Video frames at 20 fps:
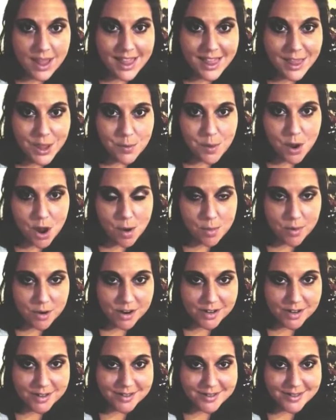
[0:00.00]
Hello,
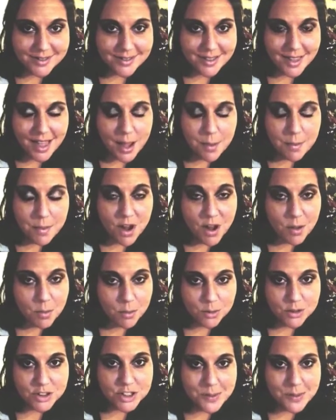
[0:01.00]
Barbara. I'm
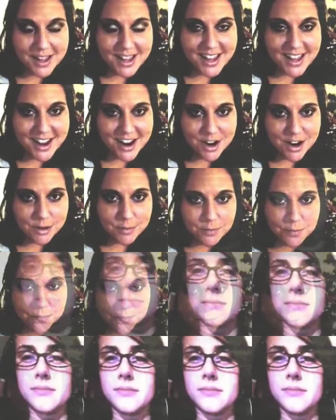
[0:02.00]
humbled to be here.